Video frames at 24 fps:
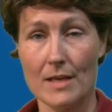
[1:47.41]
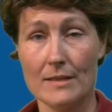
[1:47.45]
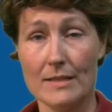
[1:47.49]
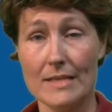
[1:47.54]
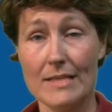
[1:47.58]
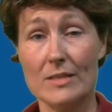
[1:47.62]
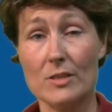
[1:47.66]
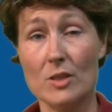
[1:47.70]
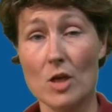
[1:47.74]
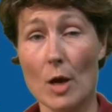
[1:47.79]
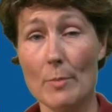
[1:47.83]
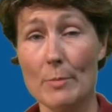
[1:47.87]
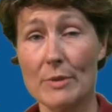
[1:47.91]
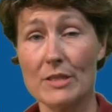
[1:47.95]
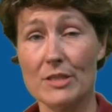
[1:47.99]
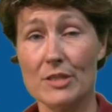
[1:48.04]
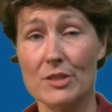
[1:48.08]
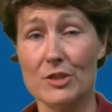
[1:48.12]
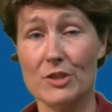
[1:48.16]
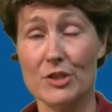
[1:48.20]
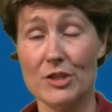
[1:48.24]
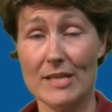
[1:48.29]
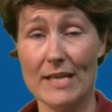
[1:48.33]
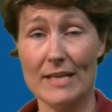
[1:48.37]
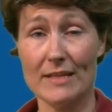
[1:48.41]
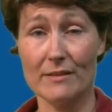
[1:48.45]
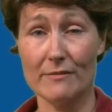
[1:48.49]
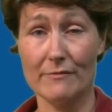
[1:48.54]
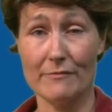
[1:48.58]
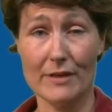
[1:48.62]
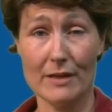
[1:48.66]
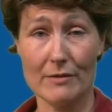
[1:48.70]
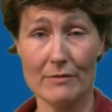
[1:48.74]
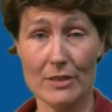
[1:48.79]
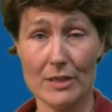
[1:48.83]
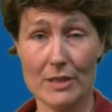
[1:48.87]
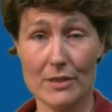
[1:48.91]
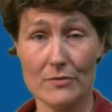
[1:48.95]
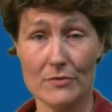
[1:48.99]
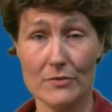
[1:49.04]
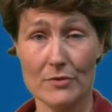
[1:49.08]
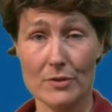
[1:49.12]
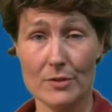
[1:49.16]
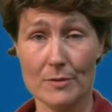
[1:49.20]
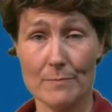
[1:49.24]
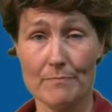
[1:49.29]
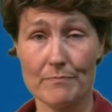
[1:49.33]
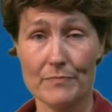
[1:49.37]
These common genetic
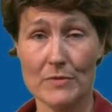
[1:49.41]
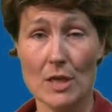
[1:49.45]
variants